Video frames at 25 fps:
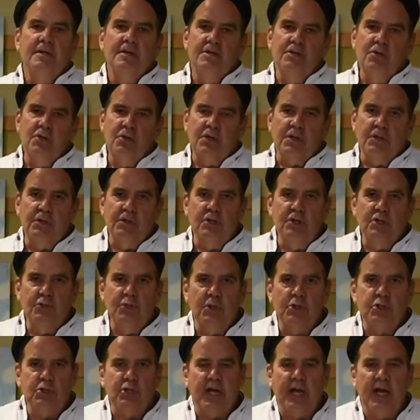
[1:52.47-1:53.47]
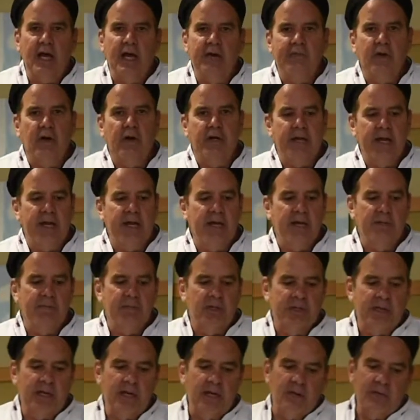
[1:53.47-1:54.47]
You can use what you have on hand,
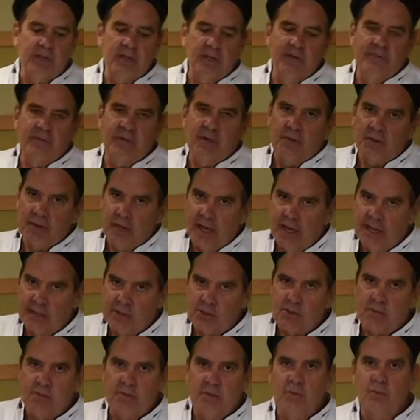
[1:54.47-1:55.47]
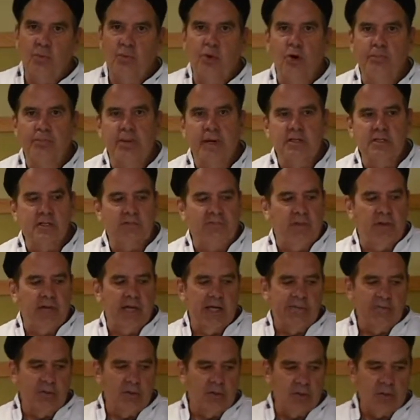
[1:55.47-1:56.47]
but that'll give it a nice, robust flavor